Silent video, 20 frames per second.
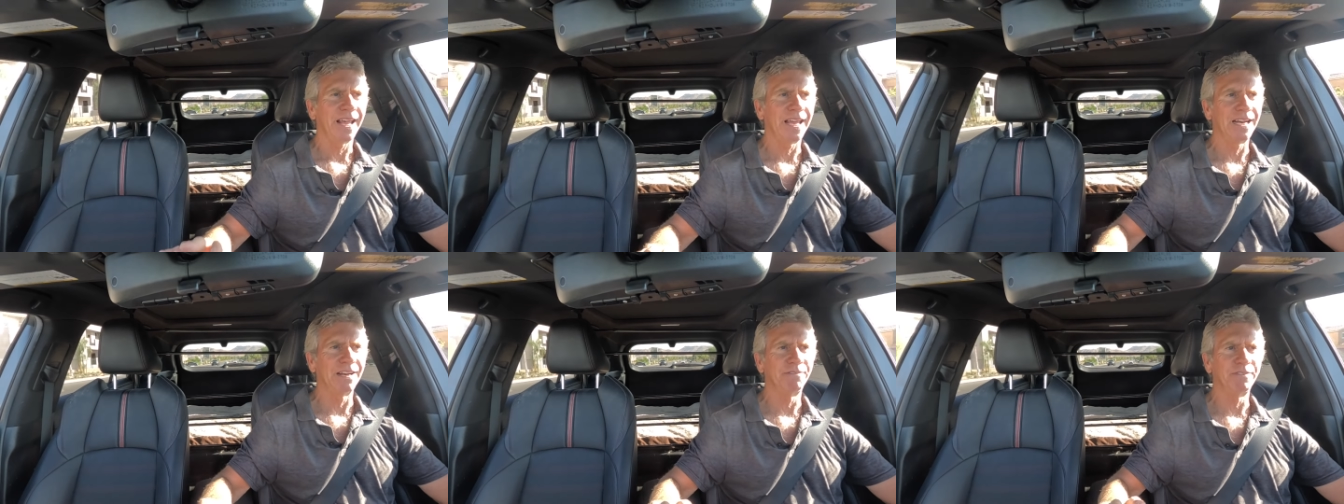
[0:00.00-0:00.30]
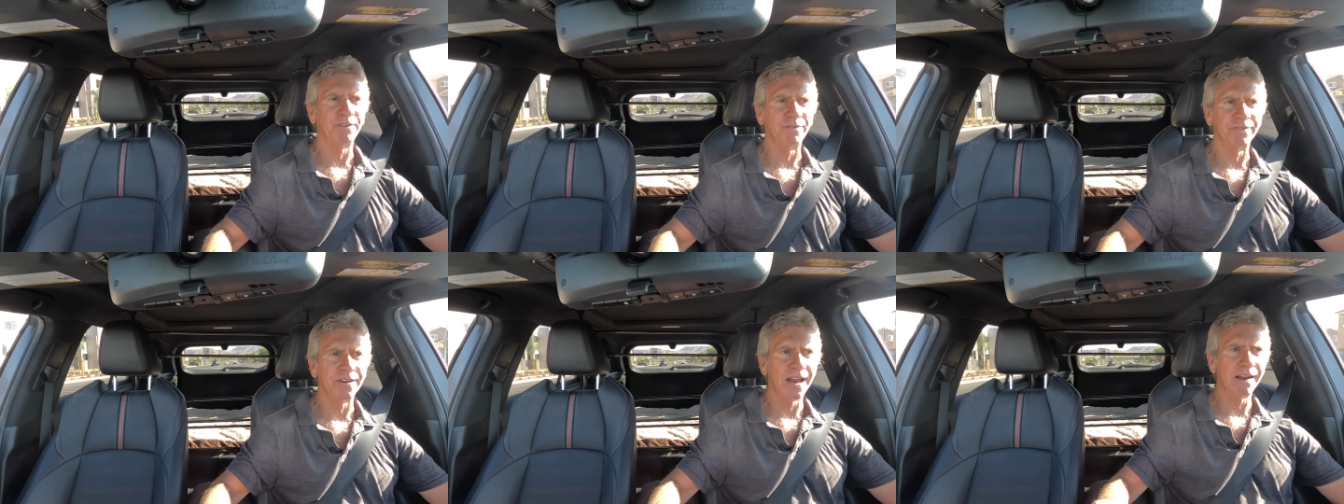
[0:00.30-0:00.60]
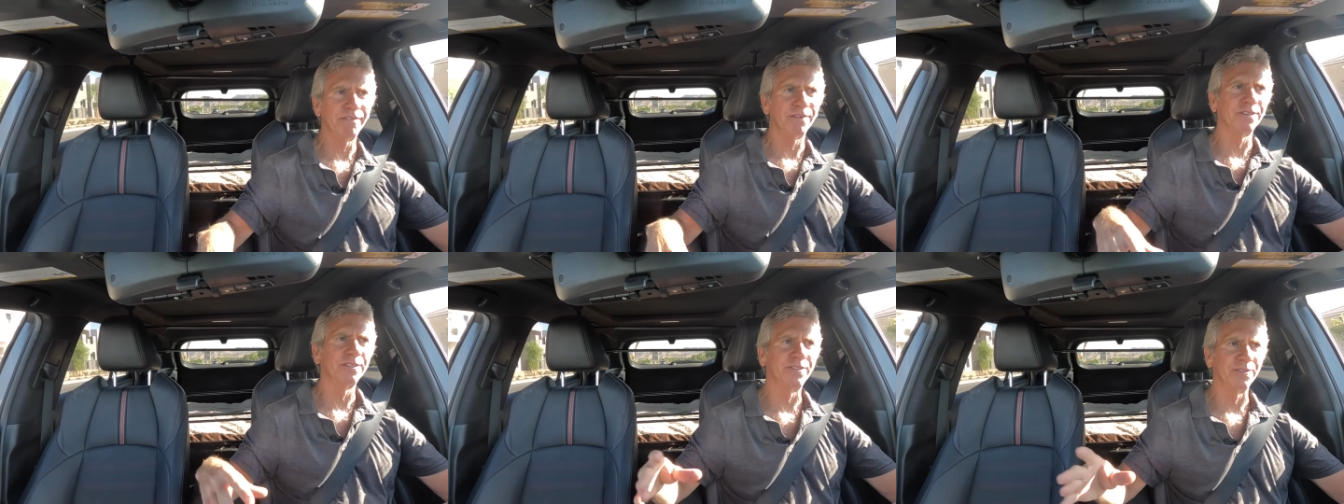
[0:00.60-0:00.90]
And if you've
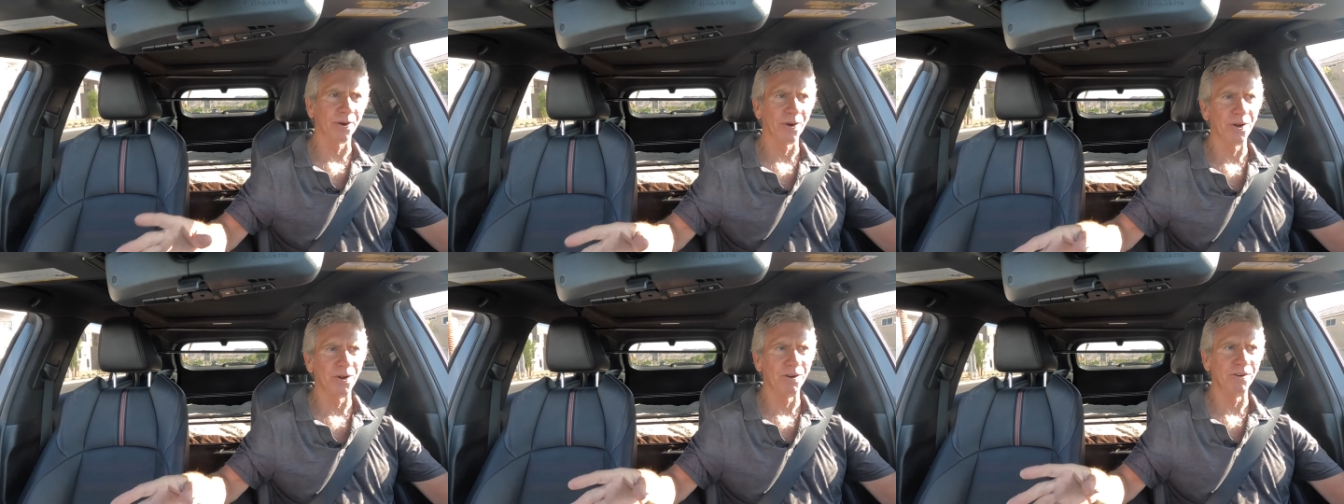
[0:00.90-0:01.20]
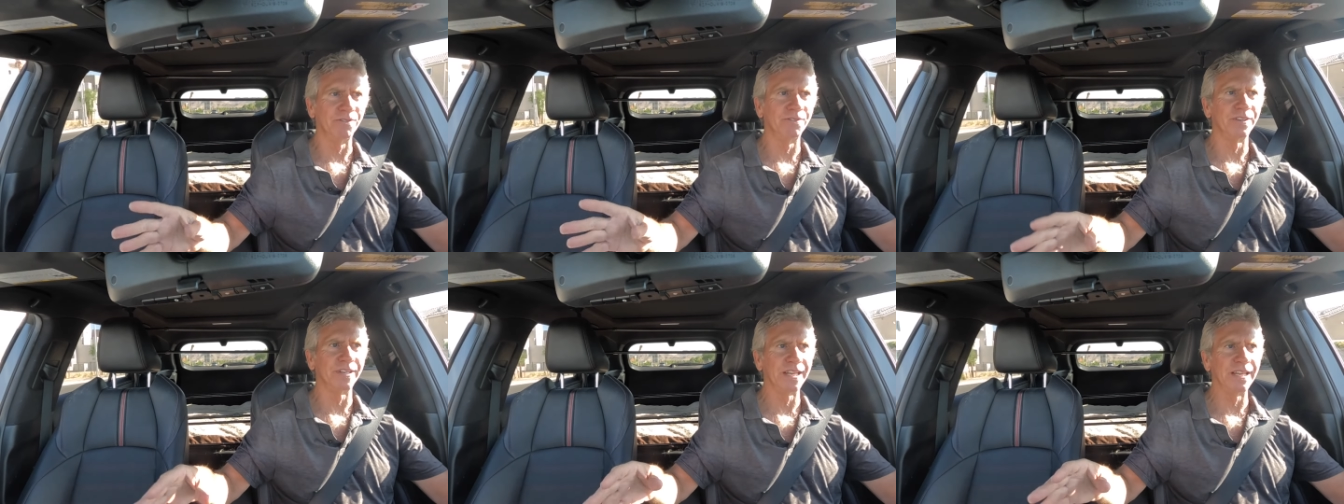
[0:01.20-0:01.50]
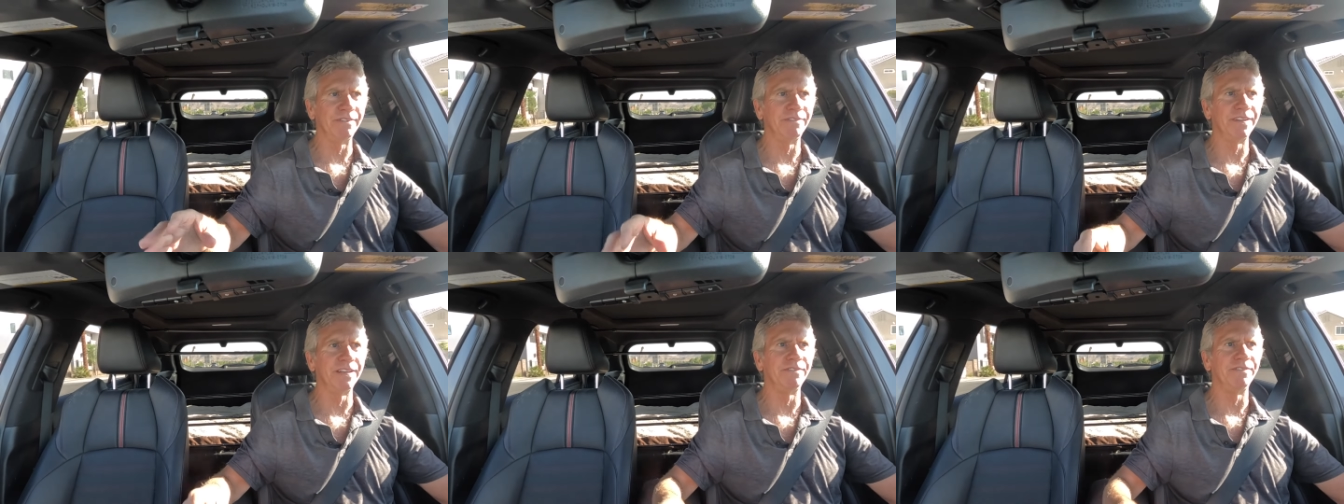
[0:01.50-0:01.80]
never drove an
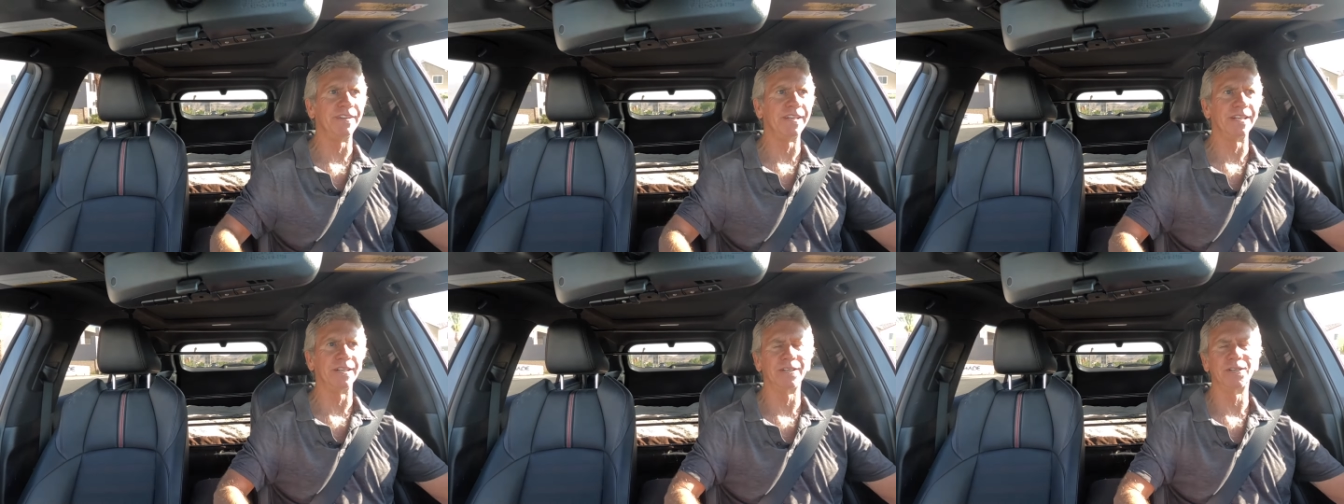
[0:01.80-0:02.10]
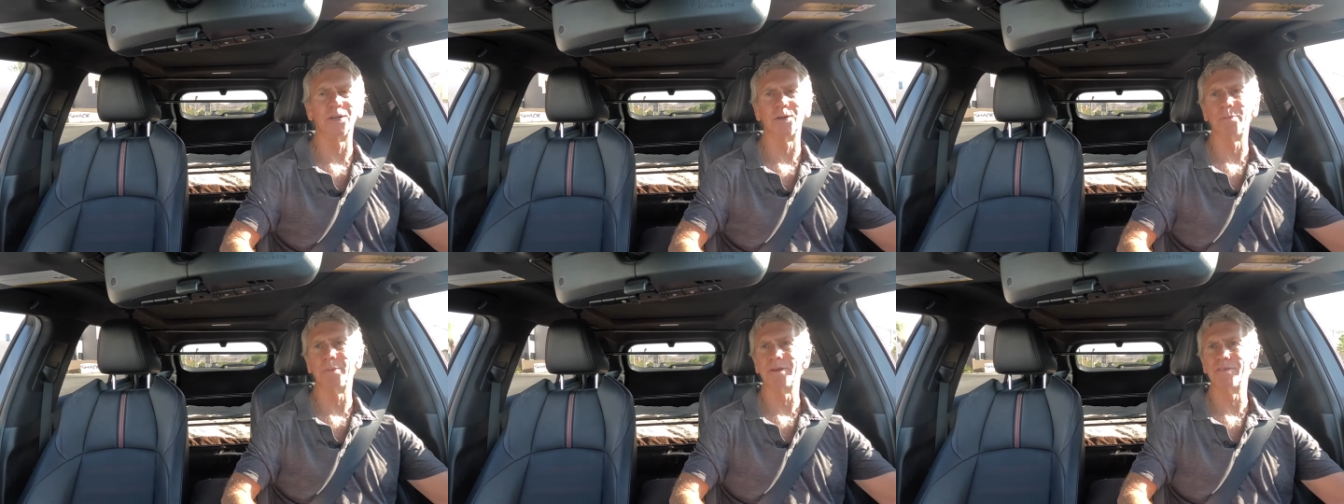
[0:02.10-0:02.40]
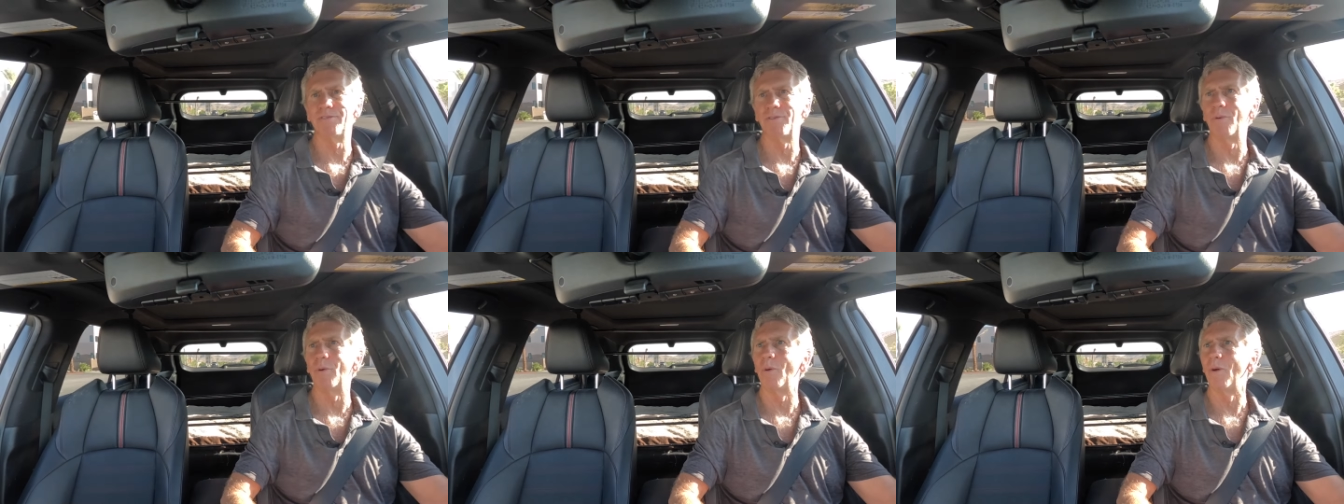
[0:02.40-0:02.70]
EV vehicle
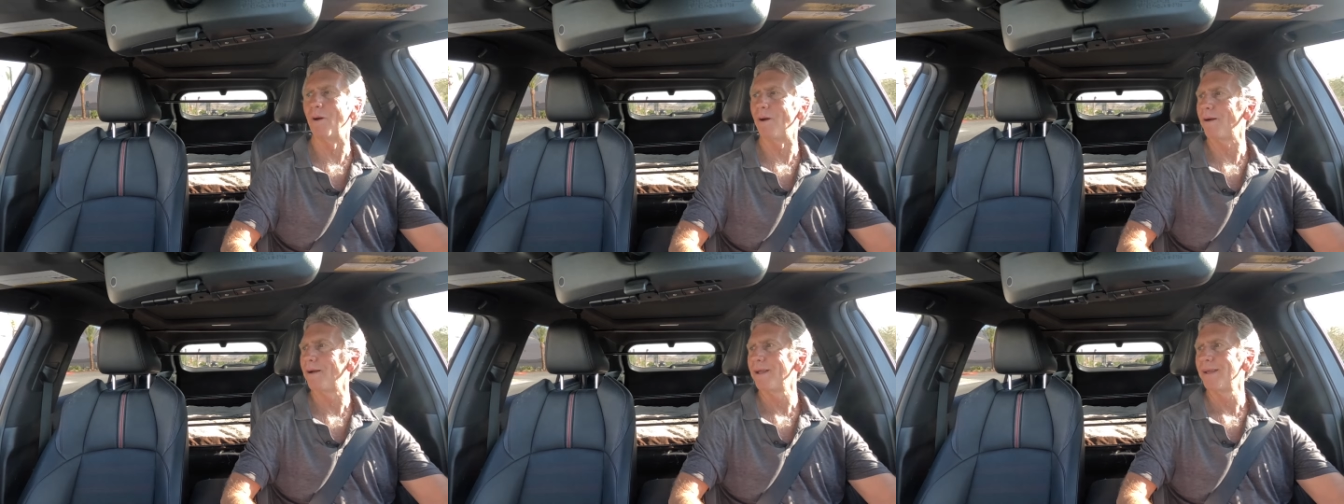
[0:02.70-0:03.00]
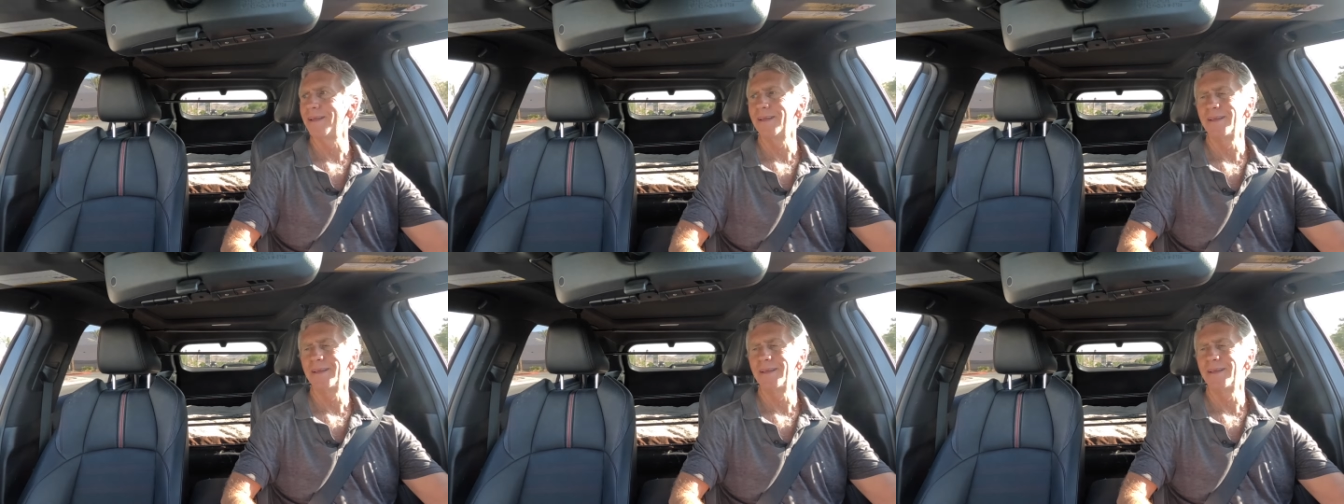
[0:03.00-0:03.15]
before,